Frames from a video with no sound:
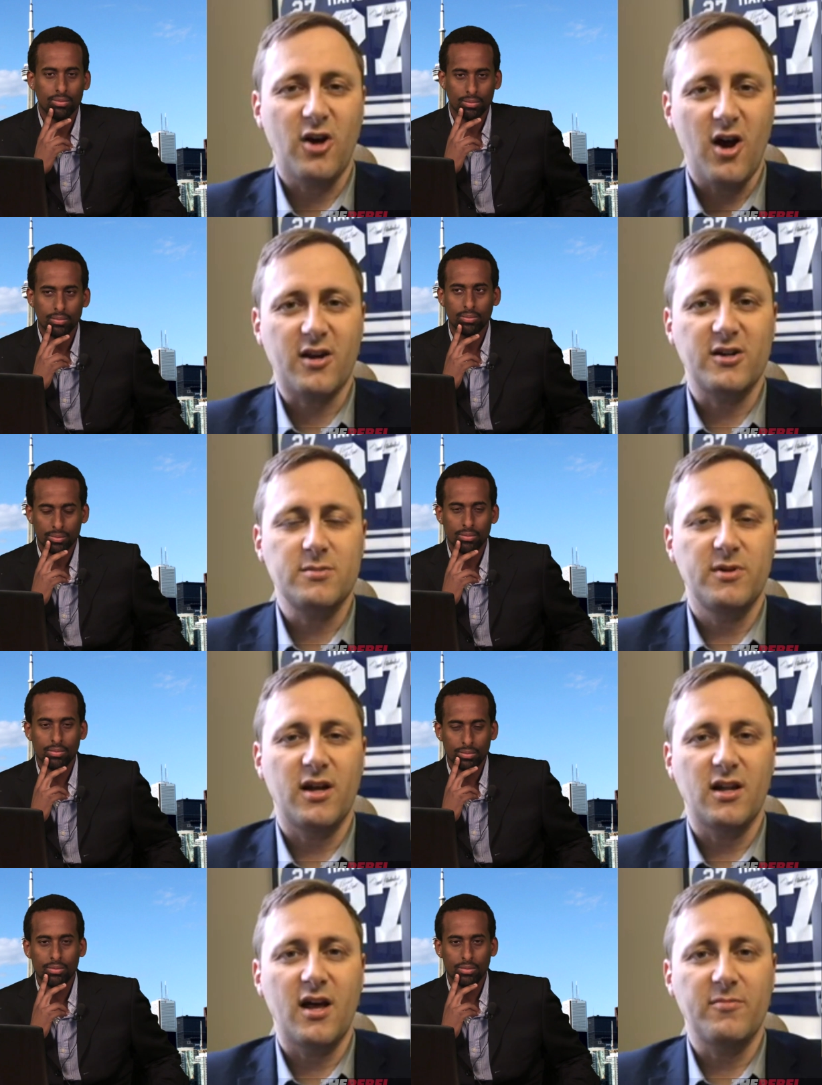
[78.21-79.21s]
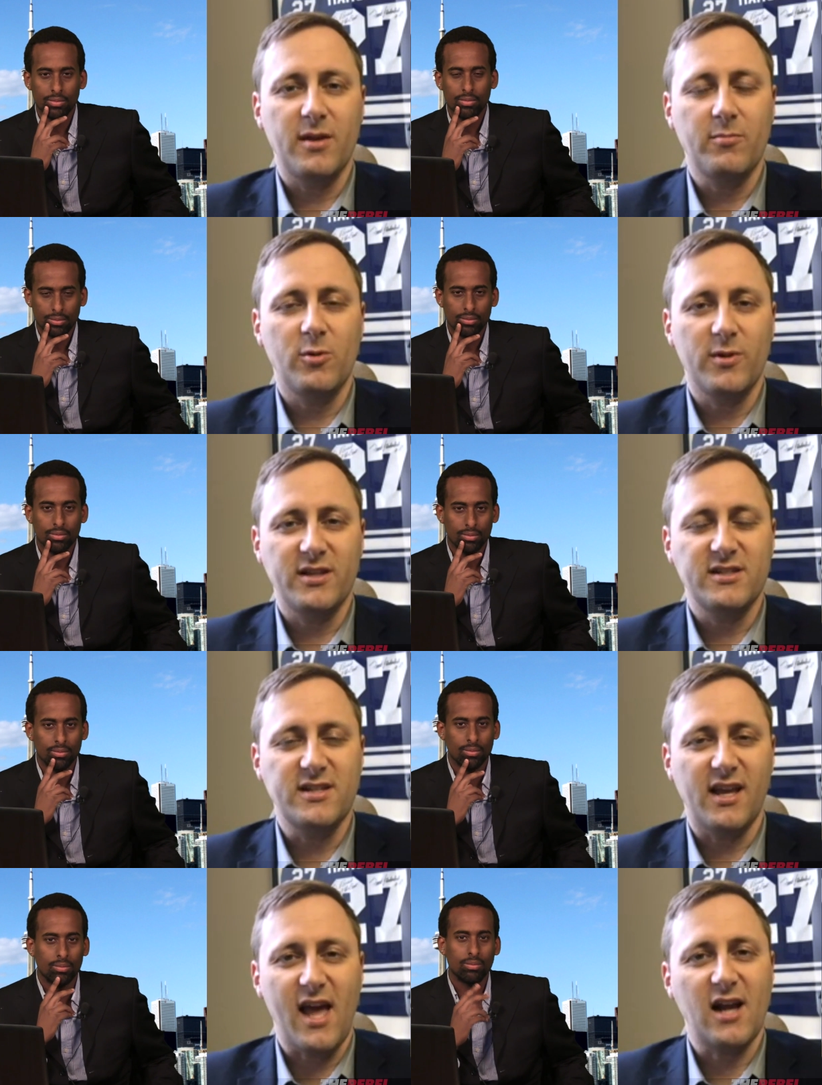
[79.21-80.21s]
Speaker 1: of talkers, but not a lot of people willing
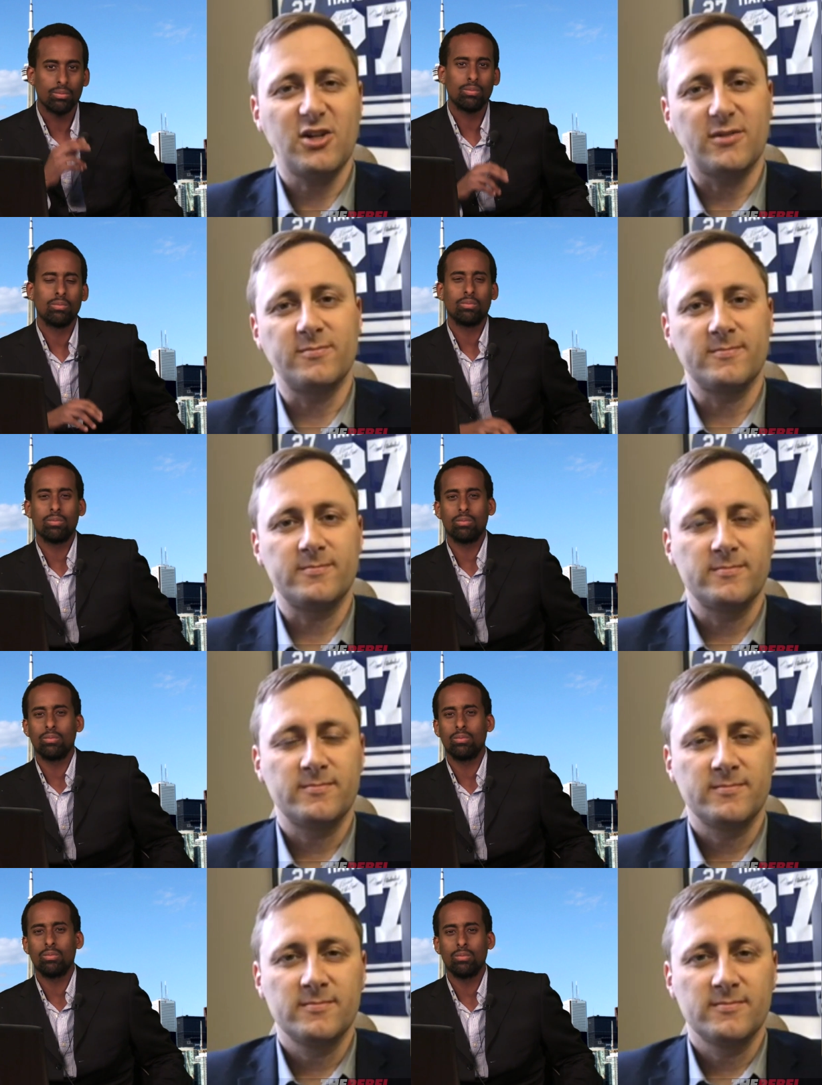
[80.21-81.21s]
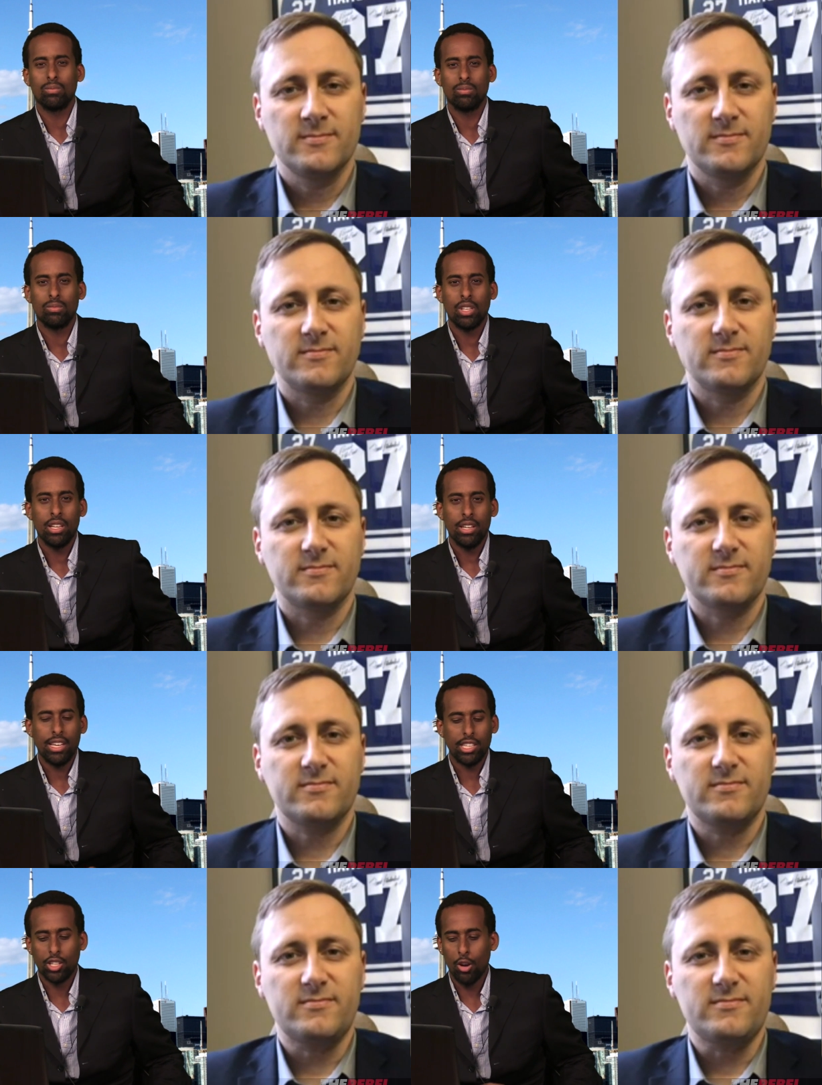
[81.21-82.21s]
mm-hmm. to take action.
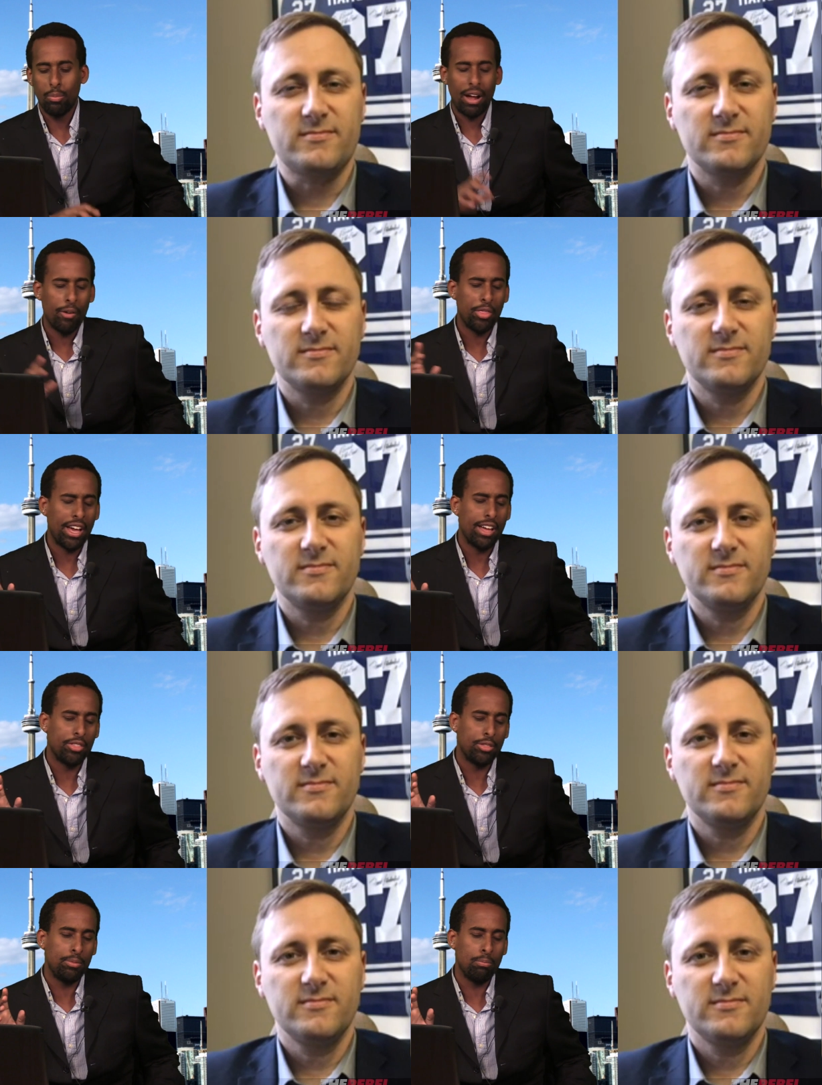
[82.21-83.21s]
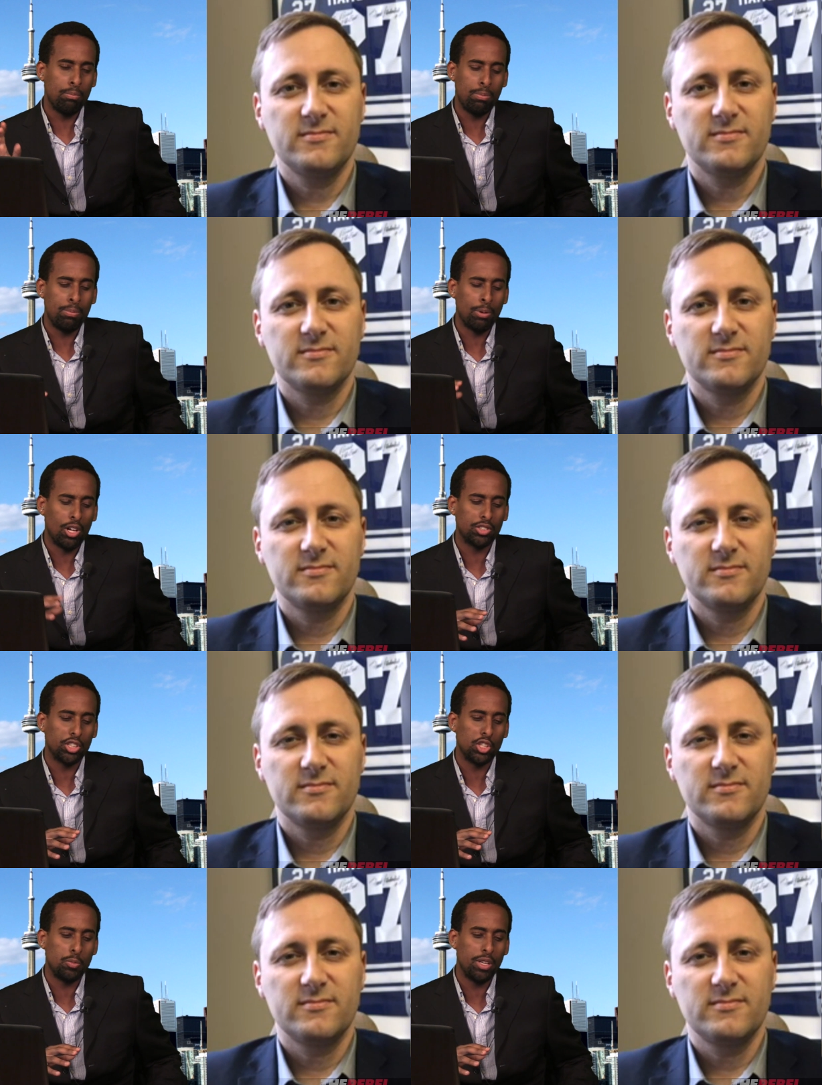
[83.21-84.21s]
Speaker 2: Yeah, so about that
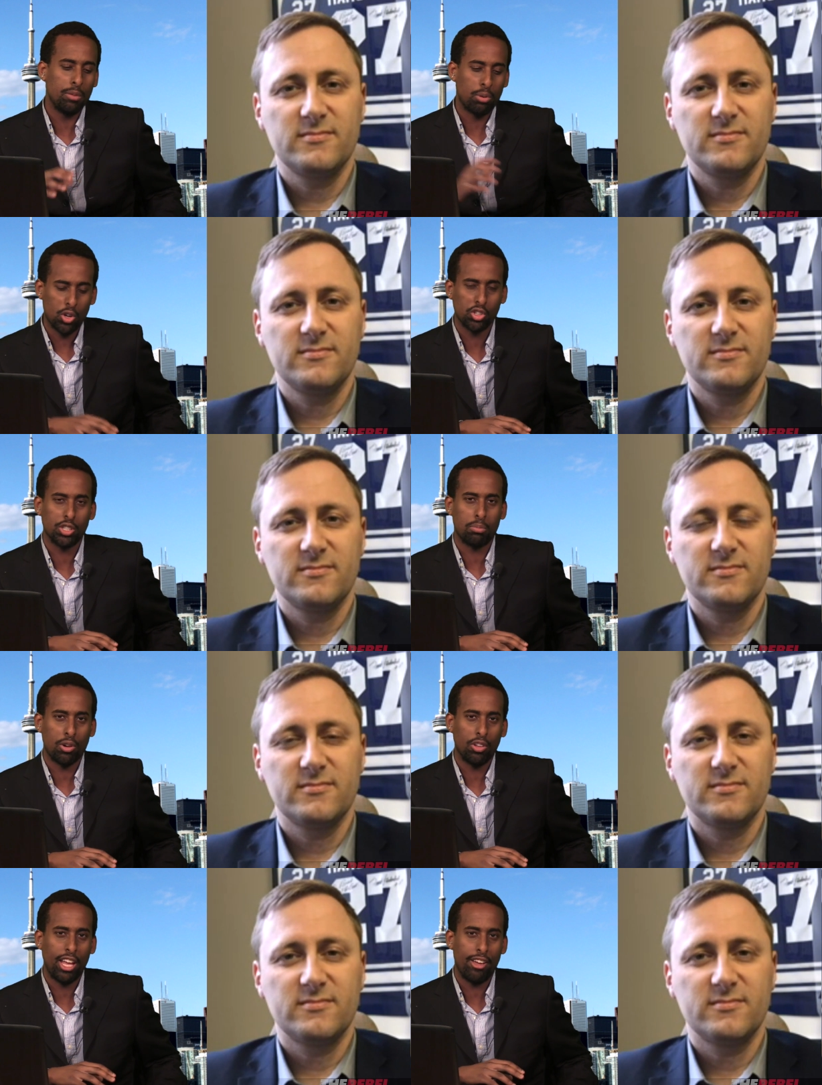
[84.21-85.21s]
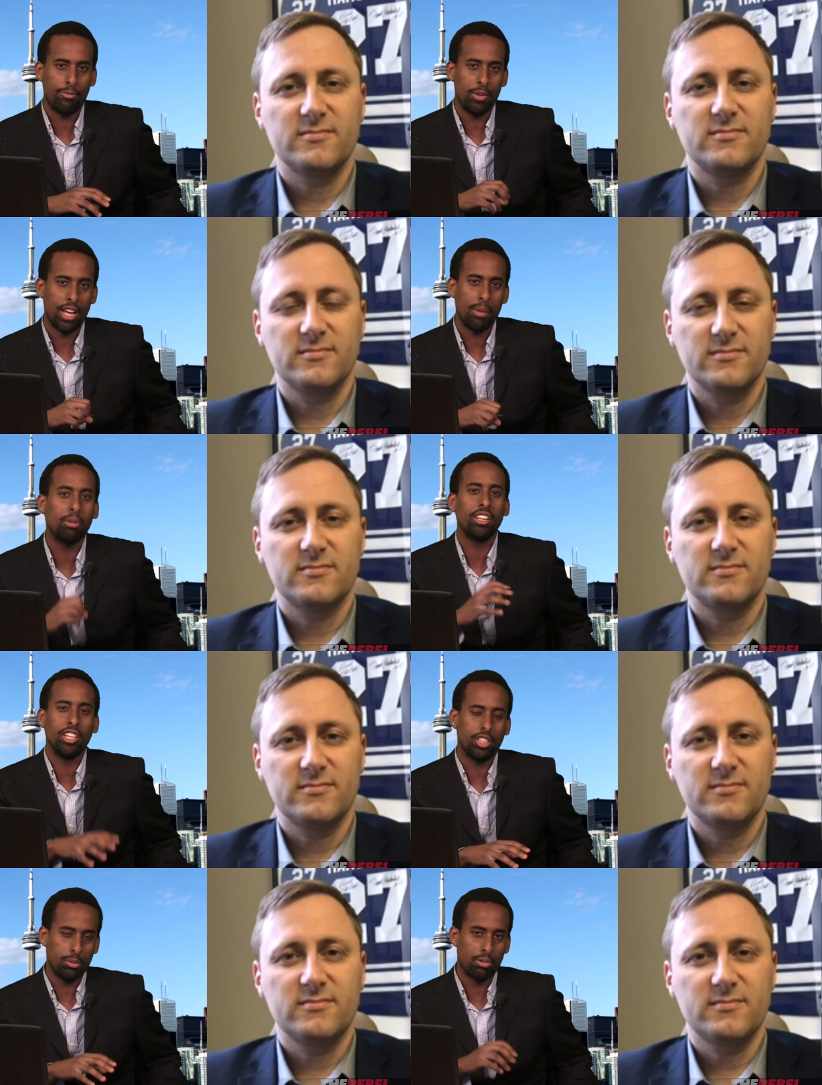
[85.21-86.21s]
politicians being personally pro-life but not
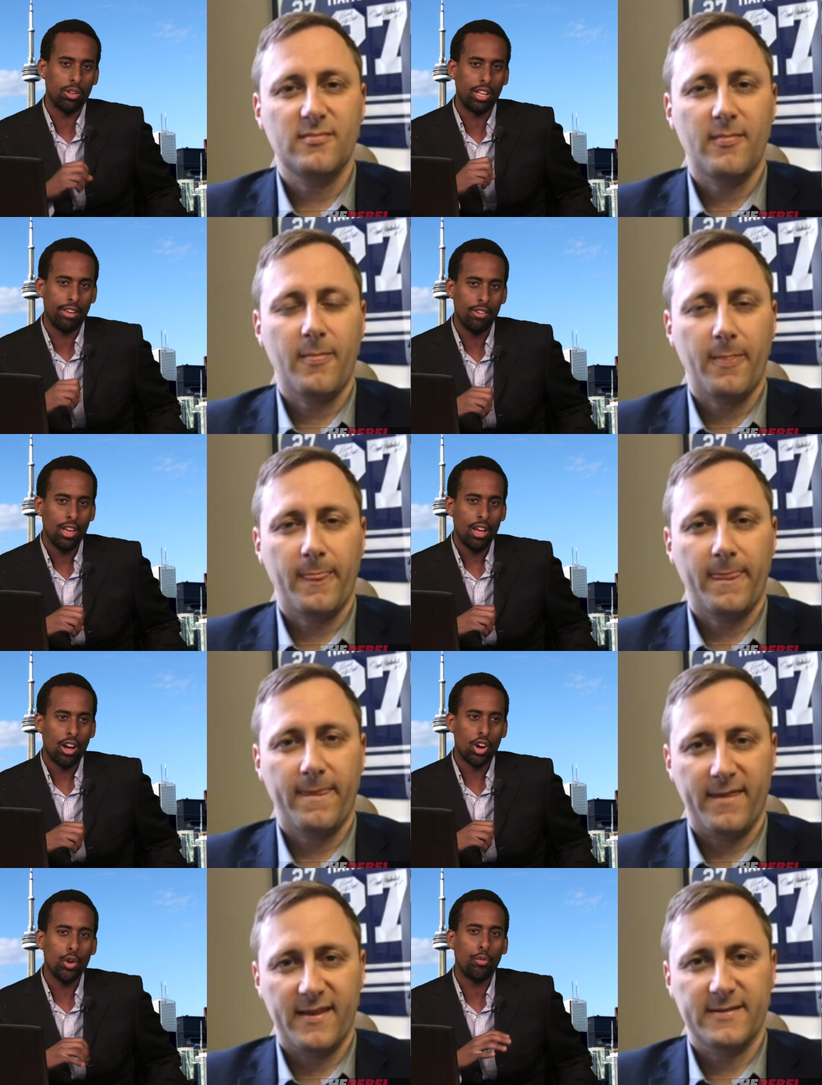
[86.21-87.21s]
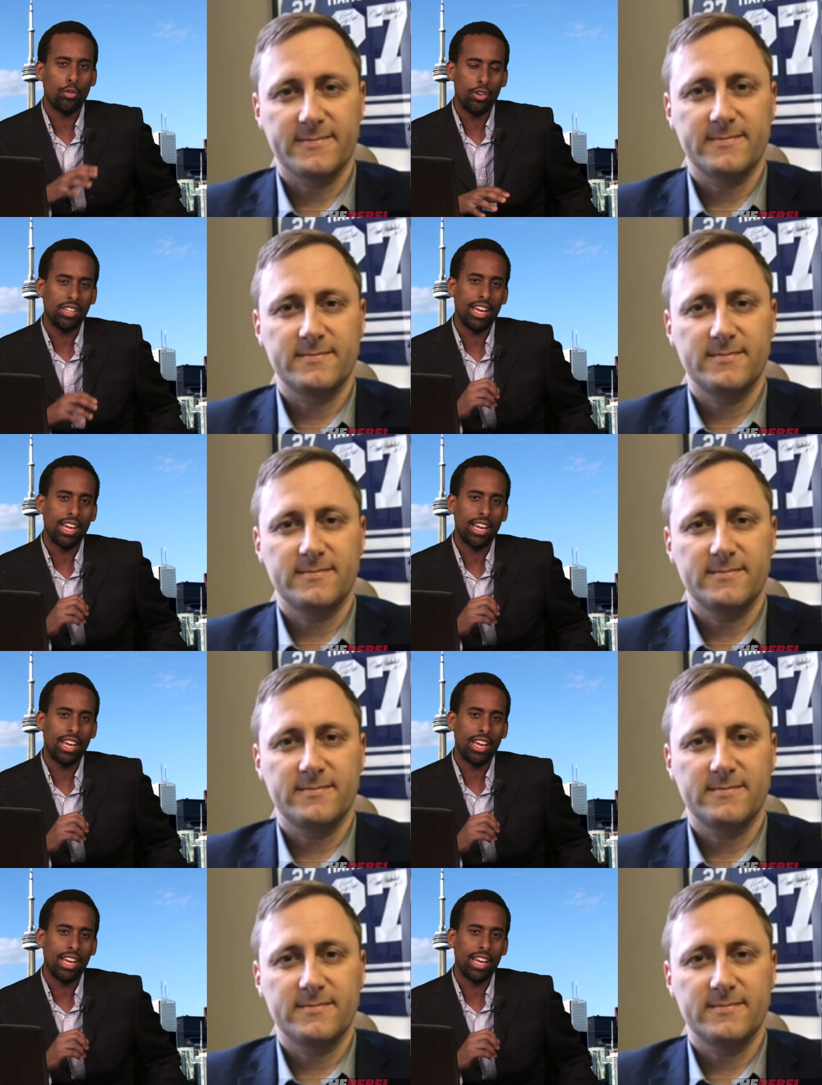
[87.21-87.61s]
politically pro-life. Are you referring to